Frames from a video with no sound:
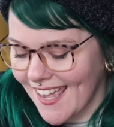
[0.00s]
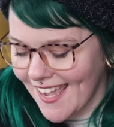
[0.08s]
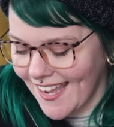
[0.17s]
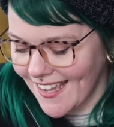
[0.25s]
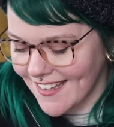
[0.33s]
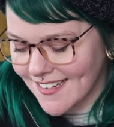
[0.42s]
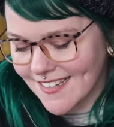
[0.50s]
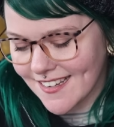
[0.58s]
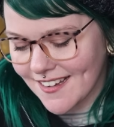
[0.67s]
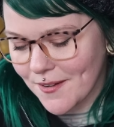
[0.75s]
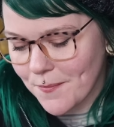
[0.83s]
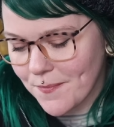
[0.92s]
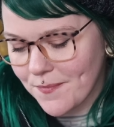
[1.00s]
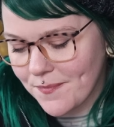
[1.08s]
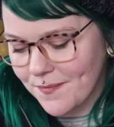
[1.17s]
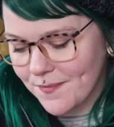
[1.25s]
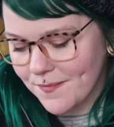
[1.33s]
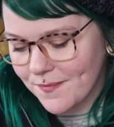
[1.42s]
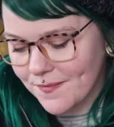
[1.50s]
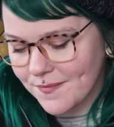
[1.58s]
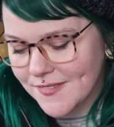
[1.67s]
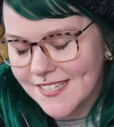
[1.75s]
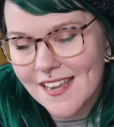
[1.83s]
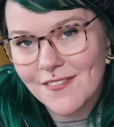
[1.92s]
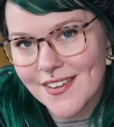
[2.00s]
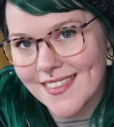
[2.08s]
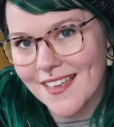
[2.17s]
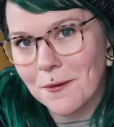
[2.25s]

and saving